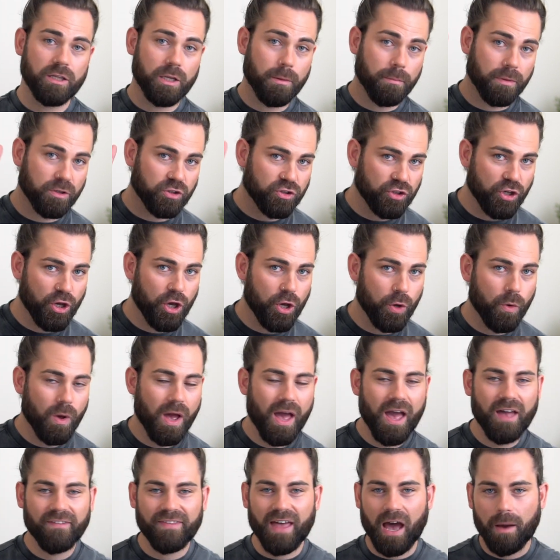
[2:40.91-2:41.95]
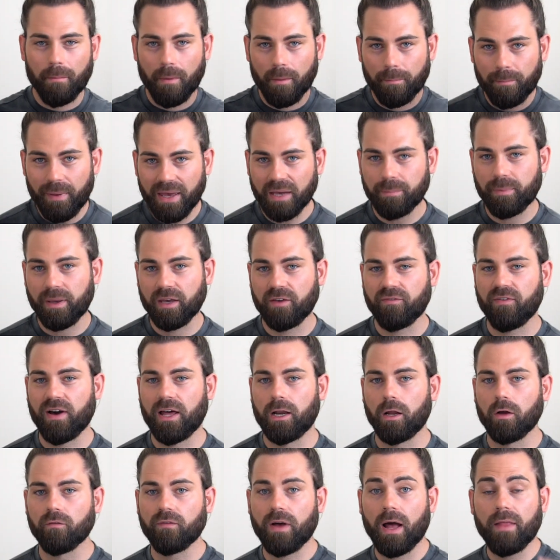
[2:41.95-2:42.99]
number two that I'm a big, big fan
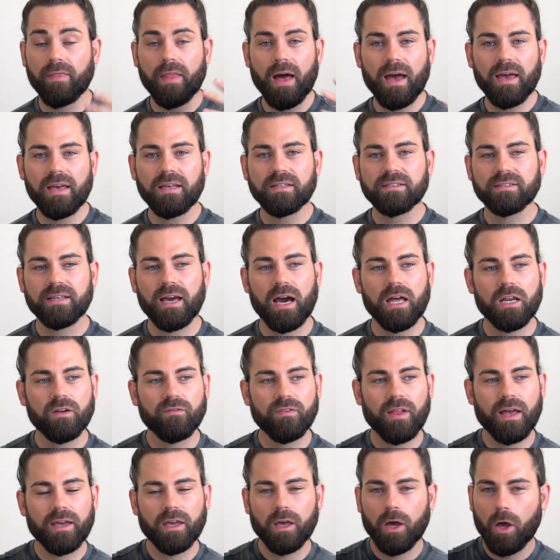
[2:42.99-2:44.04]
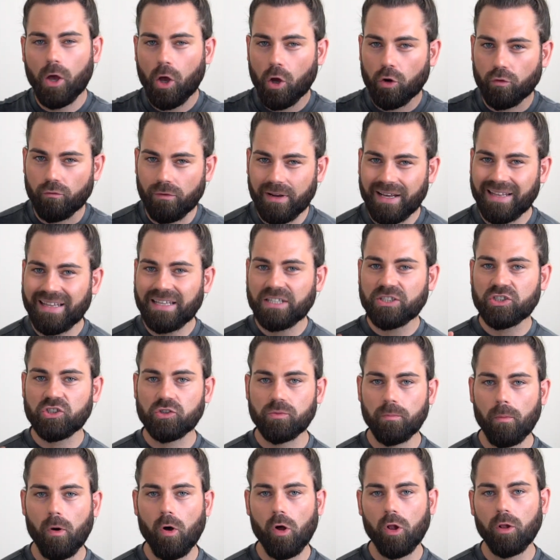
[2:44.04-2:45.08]
of, and that is kind of like really
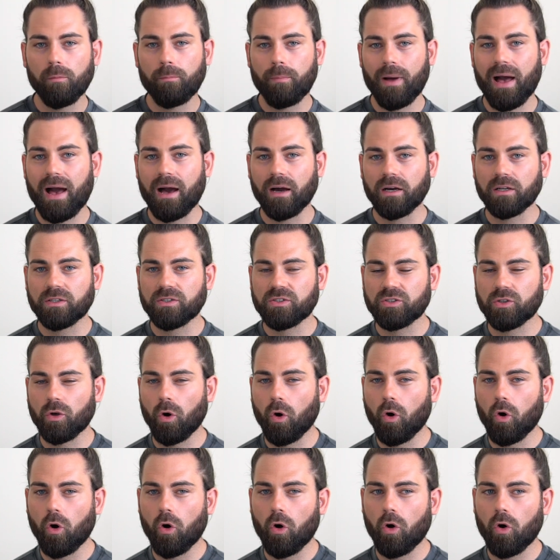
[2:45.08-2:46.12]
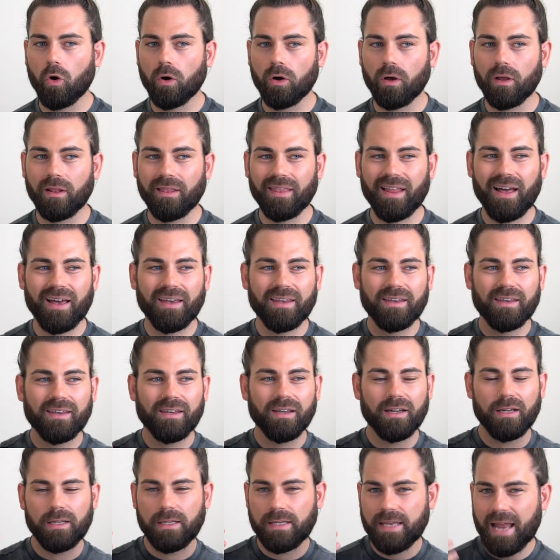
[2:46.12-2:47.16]
small bags or
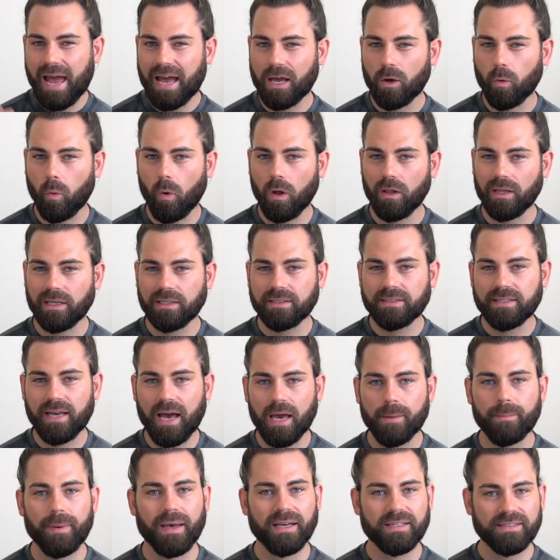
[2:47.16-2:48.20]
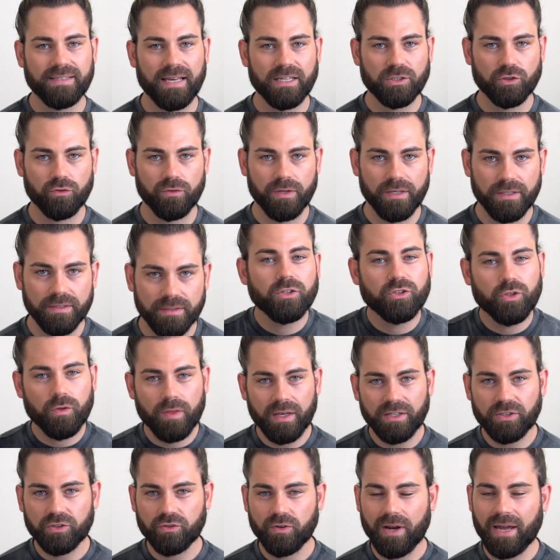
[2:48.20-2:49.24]
like neck wallet type accessories. So
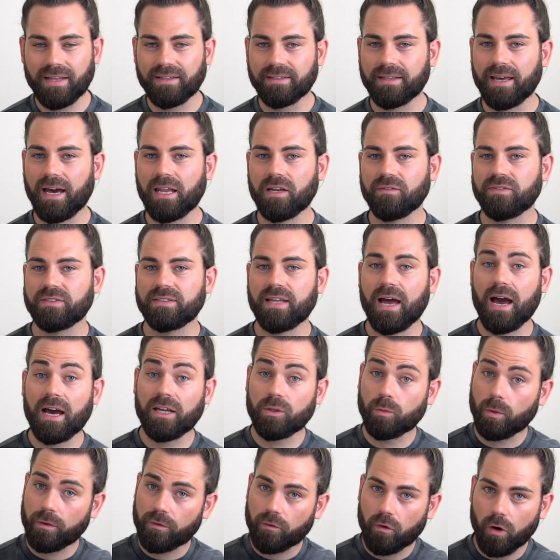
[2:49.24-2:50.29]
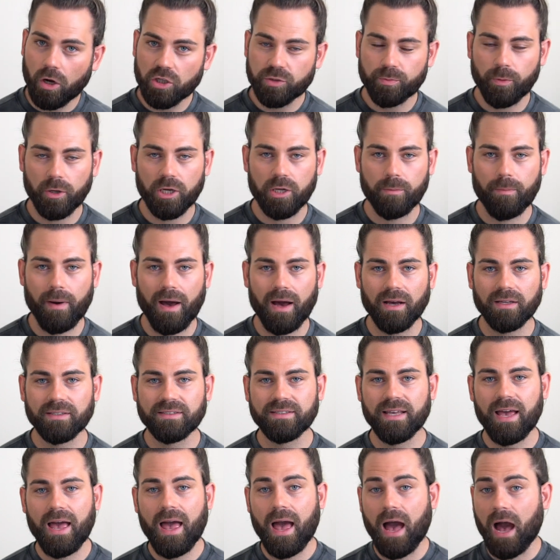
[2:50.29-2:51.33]
this trend kind of started with crossbody
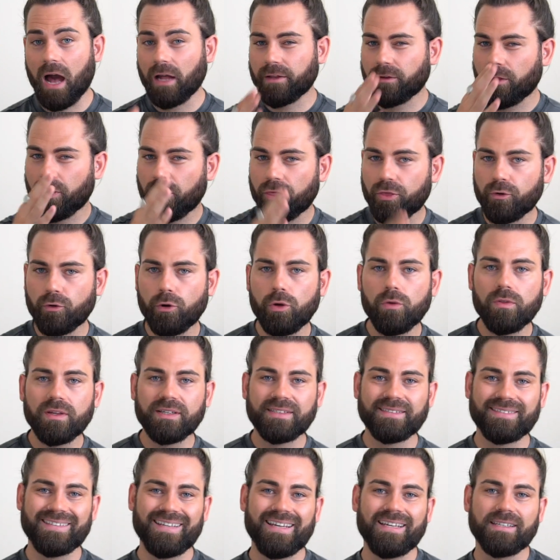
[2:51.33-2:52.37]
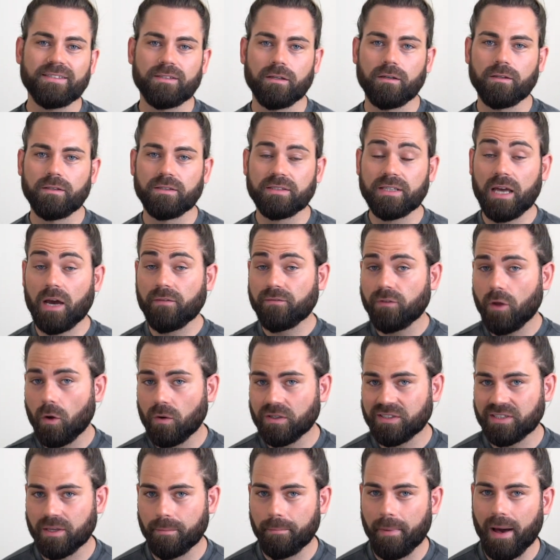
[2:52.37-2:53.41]
bags, and through the seasons, I've
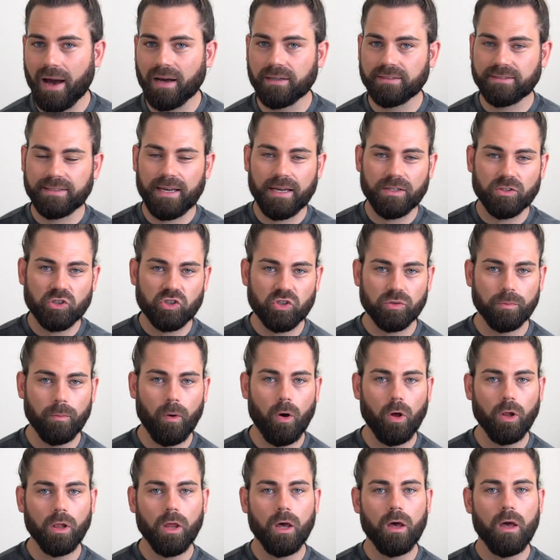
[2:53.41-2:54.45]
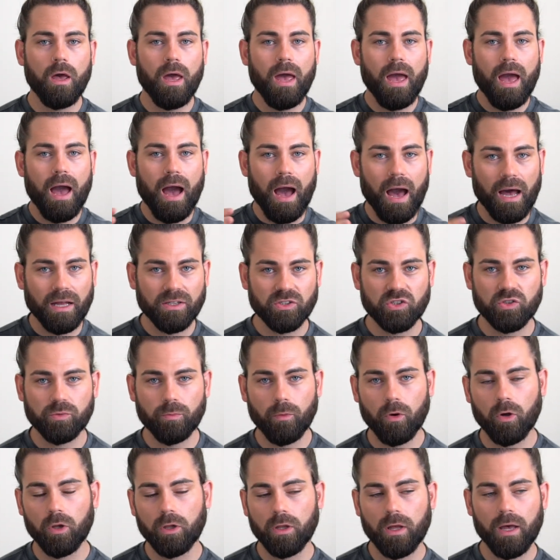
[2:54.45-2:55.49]
noticed the bags getting smaller and
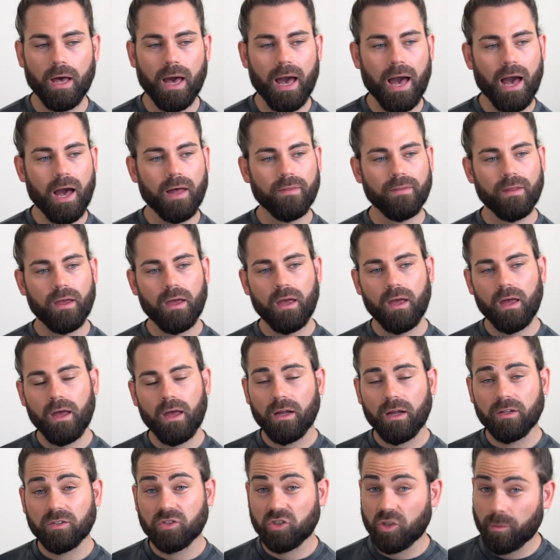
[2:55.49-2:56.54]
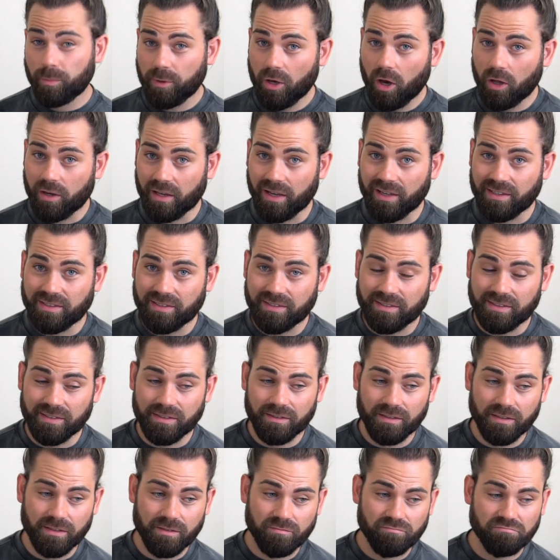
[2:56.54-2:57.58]
smaller. And to be honest,
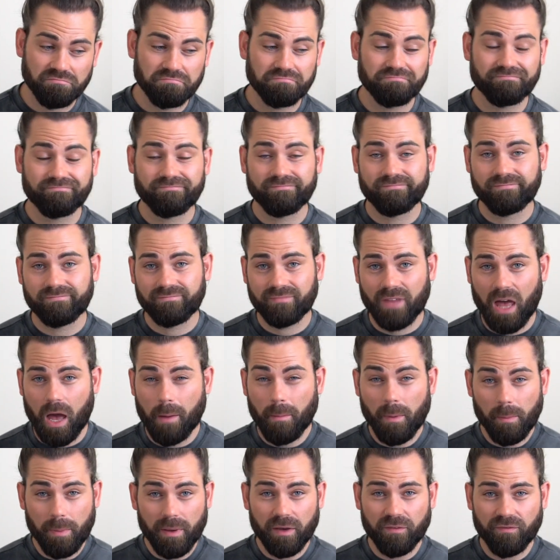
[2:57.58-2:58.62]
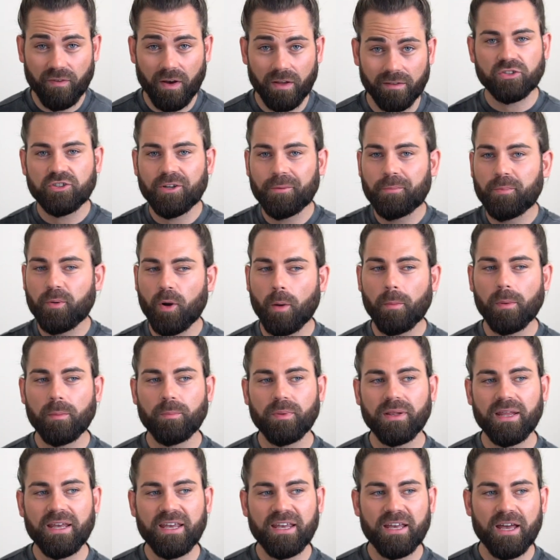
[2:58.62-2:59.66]
I'm a big fan. You're
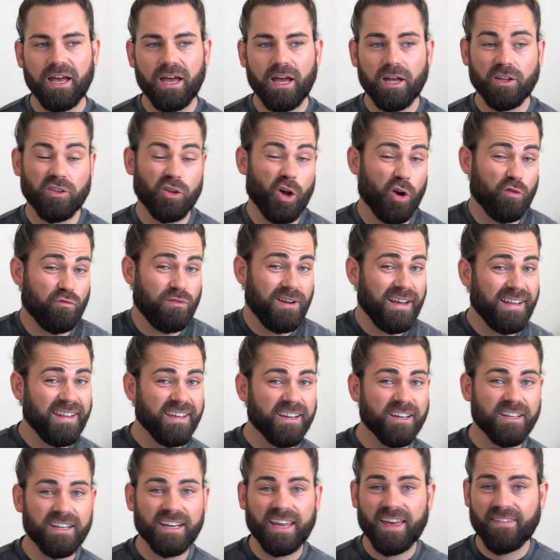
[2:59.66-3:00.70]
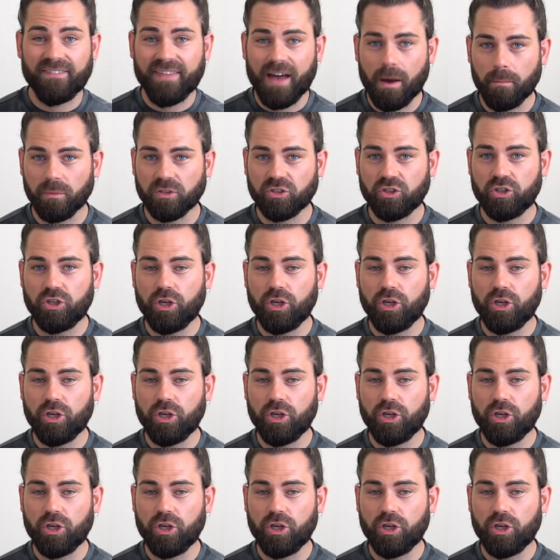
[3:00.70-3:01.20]
probably not really gonna get that much